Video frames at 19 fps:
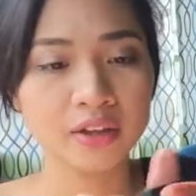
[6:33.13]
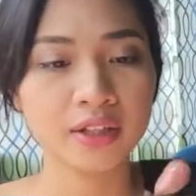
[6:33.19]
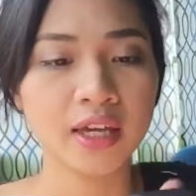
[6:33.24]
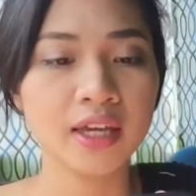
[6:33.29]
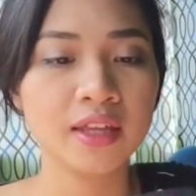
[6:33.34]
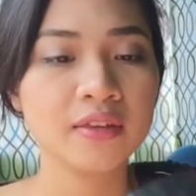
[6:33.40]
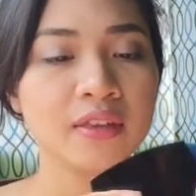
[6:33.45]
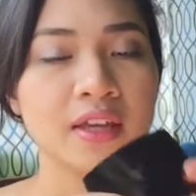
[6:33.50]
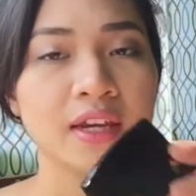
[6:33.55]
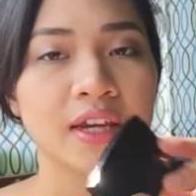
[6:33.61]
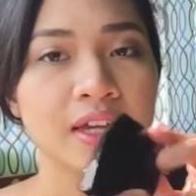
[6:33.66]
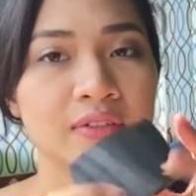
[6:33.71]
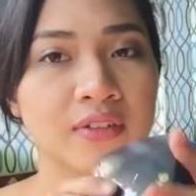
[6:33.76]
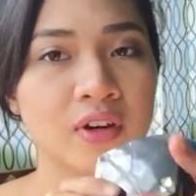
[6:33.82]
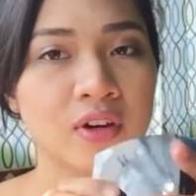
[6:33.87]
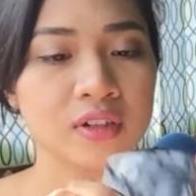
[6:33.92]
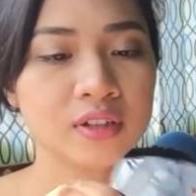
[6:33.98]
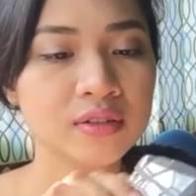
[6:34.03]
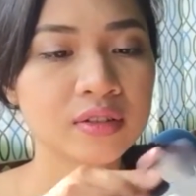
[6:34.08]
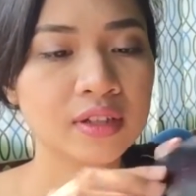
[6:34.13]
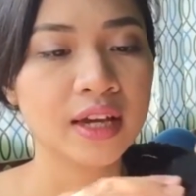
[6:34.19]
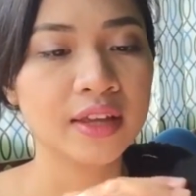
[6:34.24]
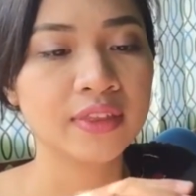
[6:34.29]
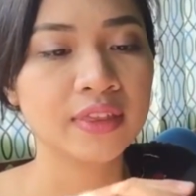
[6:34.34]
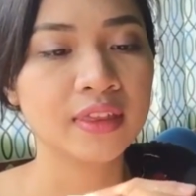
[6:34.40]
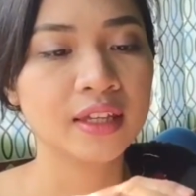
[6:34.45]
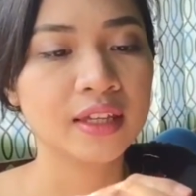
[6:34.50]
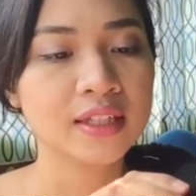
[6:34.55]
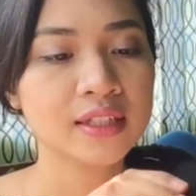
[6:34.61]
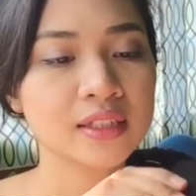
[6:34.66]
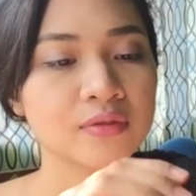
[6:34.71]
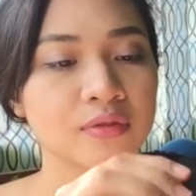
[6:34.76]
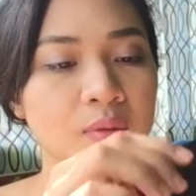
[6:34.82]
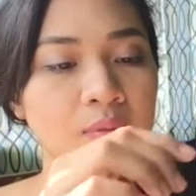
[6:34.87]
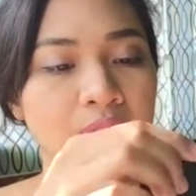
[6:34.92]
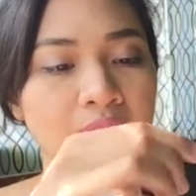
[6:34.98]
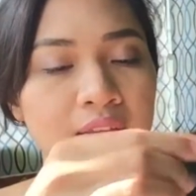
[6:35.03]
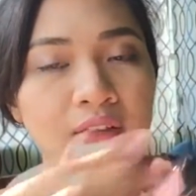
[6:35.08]
Okay, and then I also got this
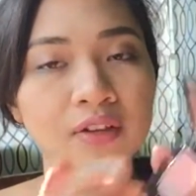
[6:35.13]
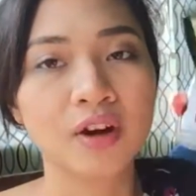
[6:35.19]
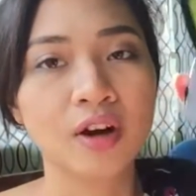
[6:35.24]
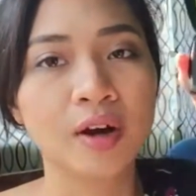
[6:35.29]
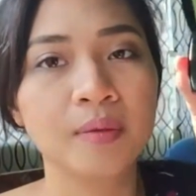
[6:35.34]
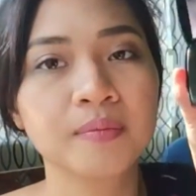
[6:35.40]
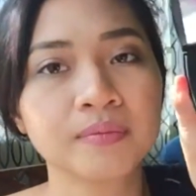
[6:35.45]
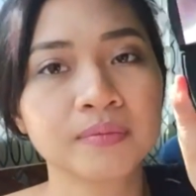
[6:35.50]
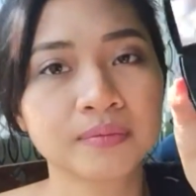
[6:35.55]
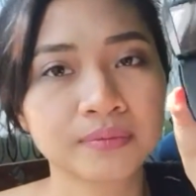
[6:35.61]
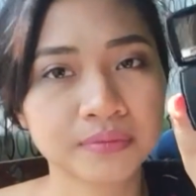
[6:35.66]
from Lancome.